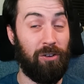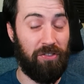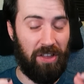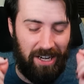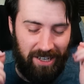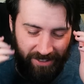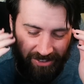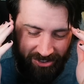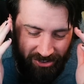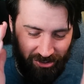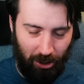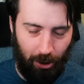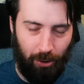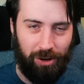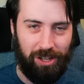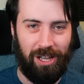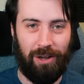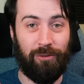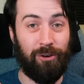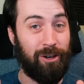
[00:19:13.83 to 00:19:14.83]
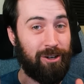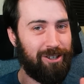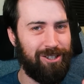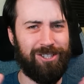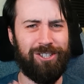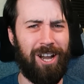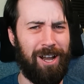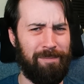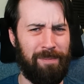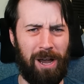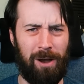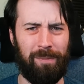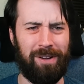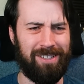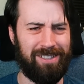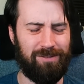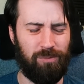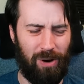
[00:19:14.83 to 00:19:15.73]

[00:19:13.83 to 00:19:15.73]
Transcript: That is so clever. Good job, Malmus.